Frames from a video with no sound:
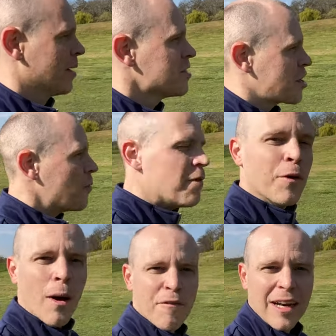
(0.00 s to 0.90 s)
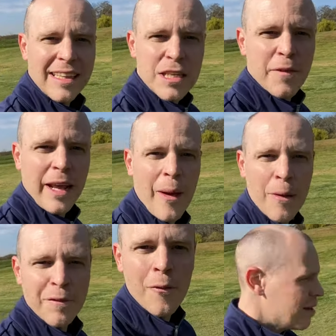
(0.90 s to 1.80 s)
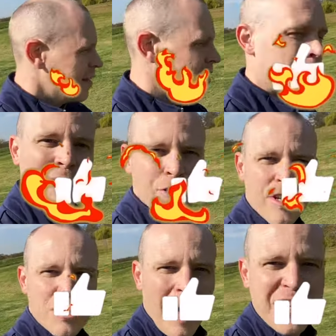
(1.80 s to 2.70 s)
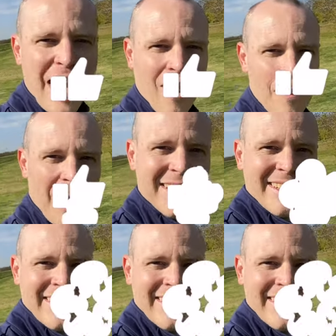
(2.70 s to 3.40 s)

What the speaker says: So if you are finding this video helpful, make sure you smash that like button.